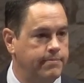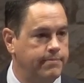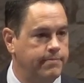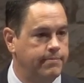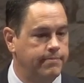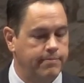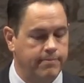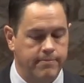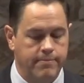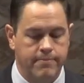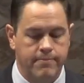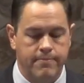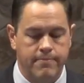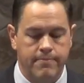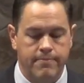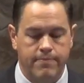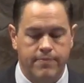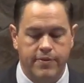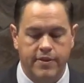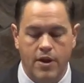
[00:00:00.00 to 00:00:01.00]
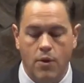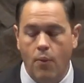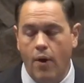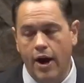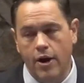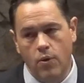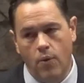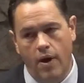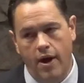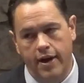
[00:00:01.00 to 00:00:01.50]
Now, why do I
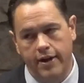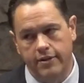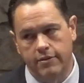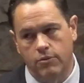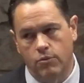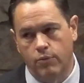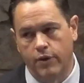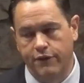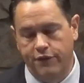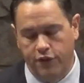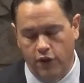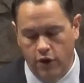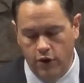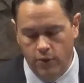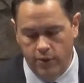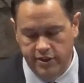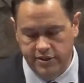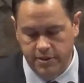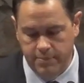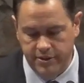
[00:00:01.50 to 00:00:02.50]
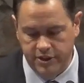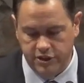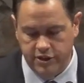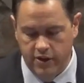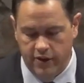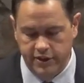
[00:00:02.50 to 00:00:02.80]
refer to it as a missionary support letter?